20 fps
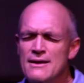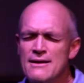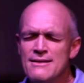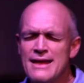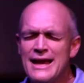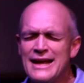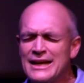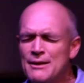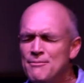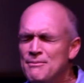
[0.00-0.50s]

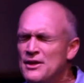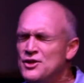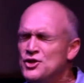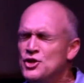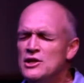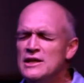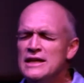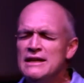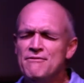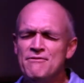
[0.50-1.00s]
Thank Him that
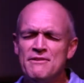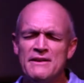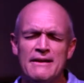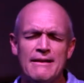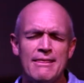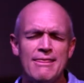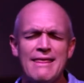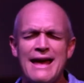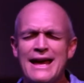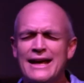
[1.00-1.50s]
you're living.
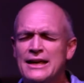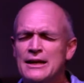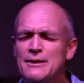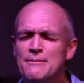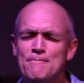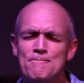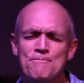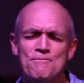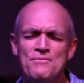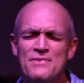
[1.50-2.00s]
Thank Him
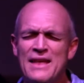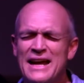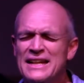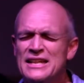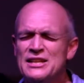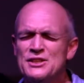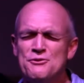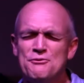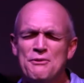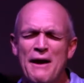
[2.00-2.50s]
that
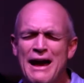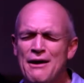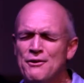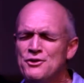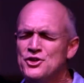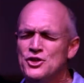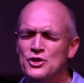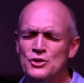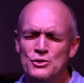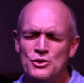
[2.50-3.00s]
He's
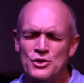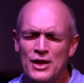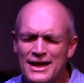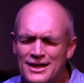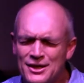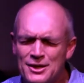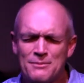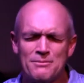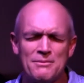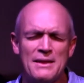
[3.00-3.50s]
found you.
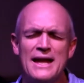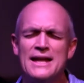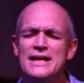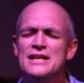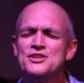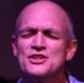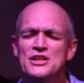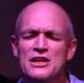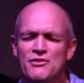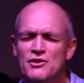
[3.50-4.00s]
Thank Him that
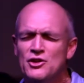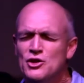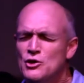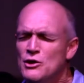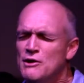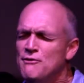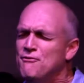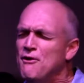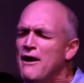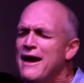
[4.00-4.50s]
He's given you
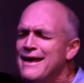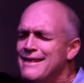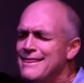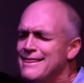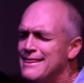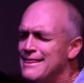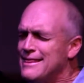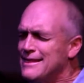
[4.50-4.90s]
a faith.